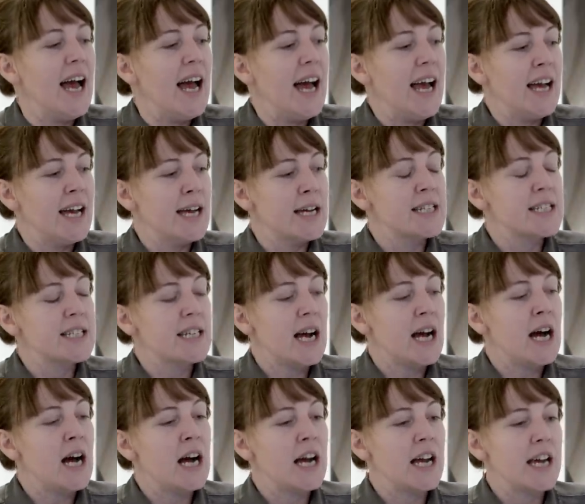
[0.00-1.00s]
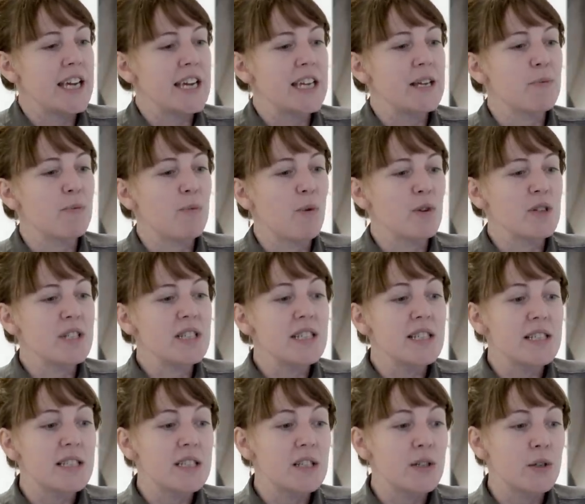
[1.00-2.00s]
And I
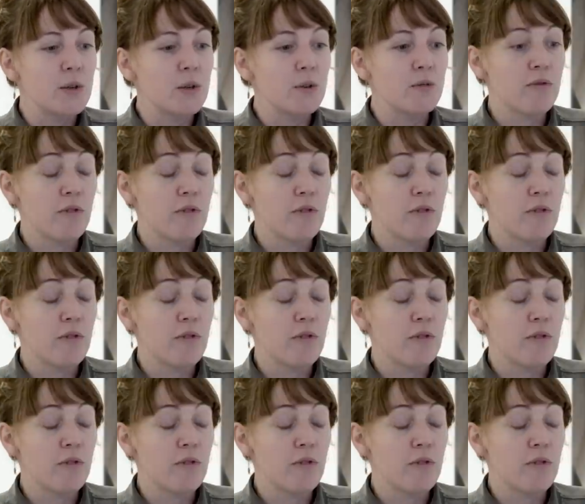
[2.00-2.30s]
wanted to,